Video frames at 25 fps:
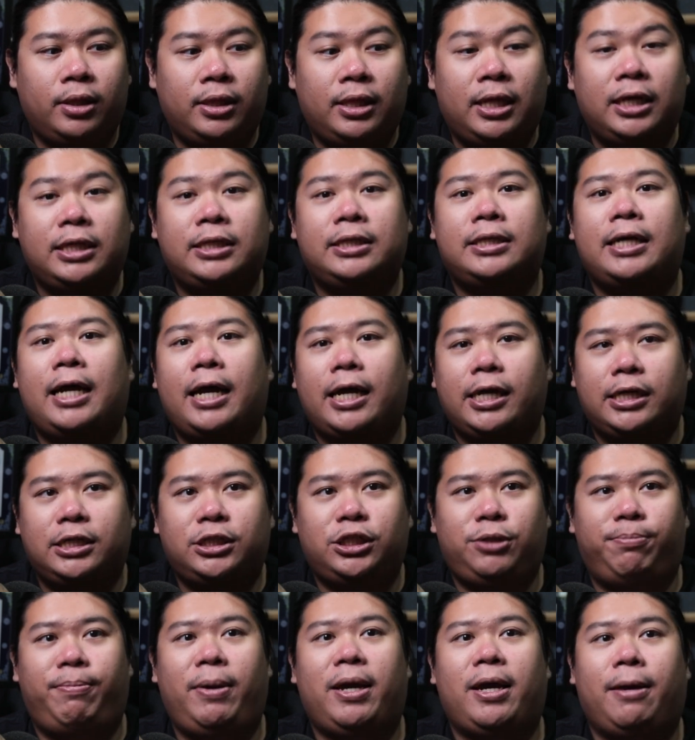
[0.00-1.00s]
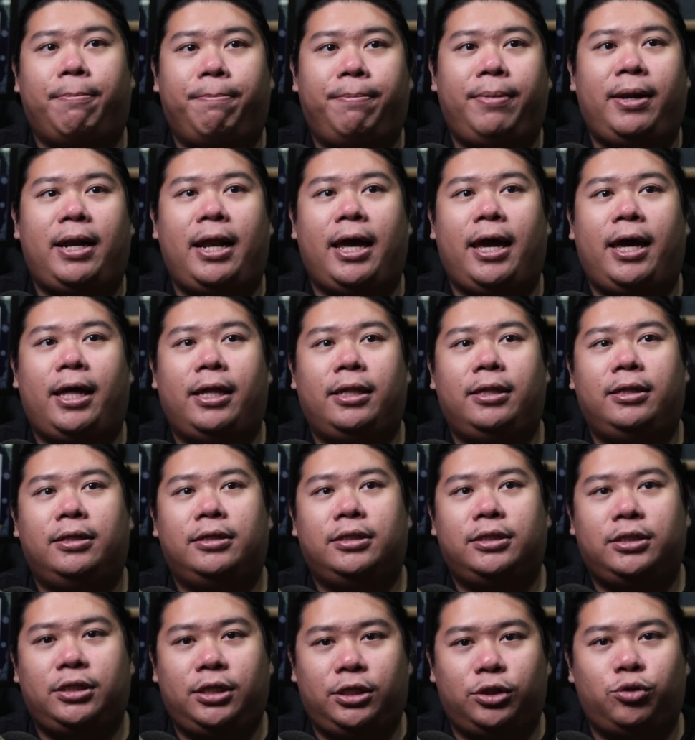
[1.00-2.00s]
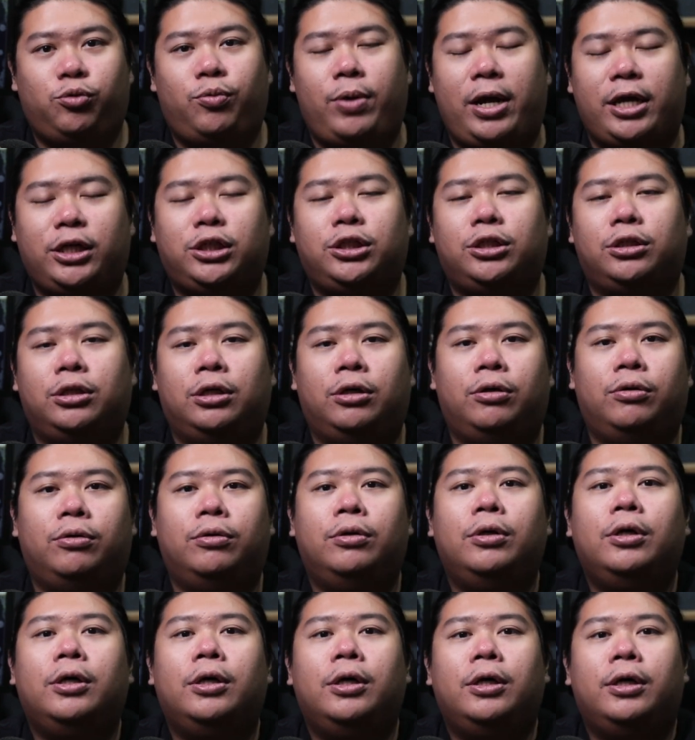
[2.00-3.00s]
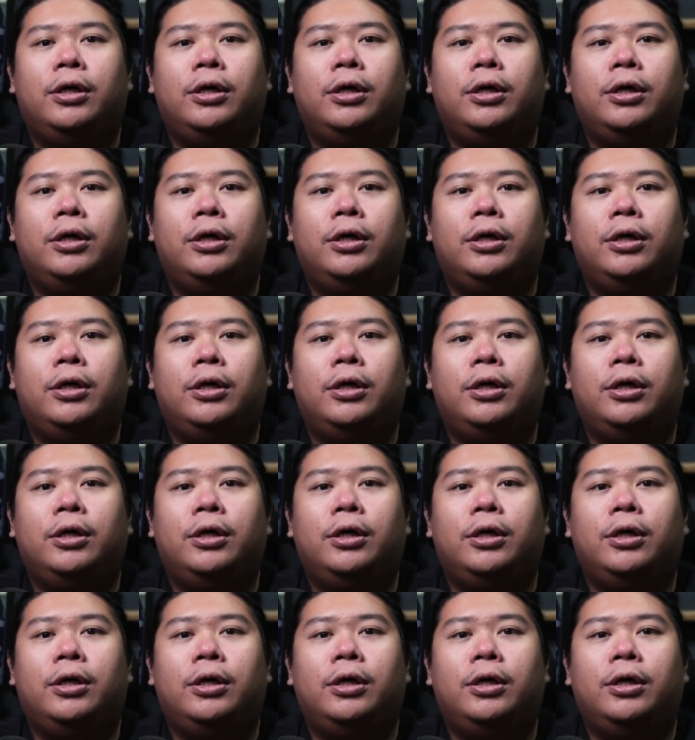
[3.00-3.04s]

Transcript: decides, she make a plan, she's rational